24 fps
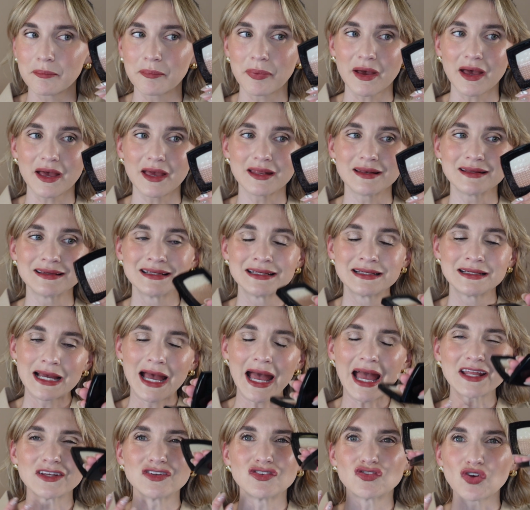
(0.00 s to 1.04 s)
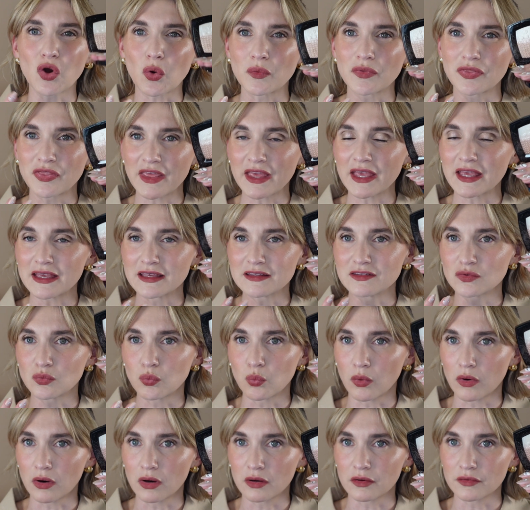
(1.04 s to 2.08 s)
but I don't think it's
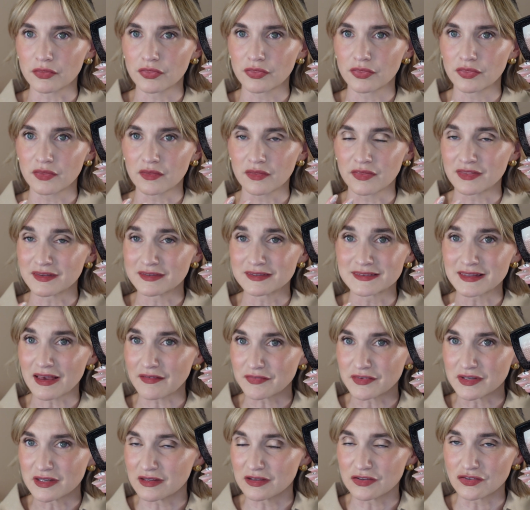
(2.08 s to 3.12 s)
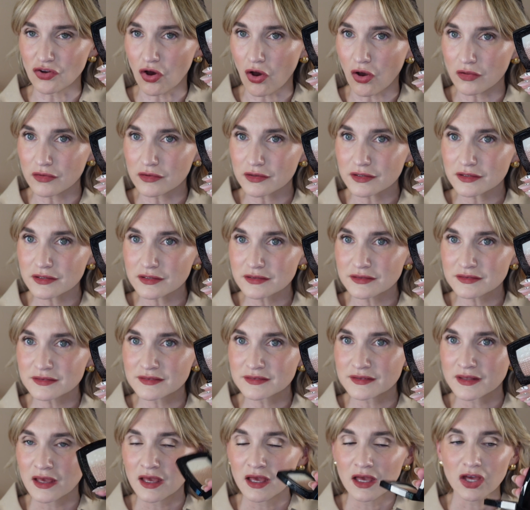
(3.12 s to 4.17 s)
worth the
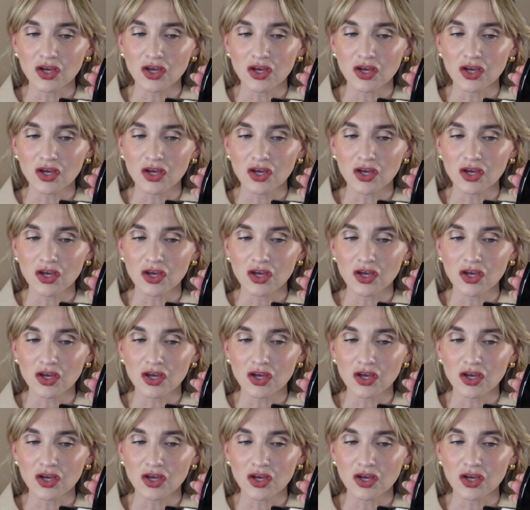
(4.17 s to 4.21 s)
$70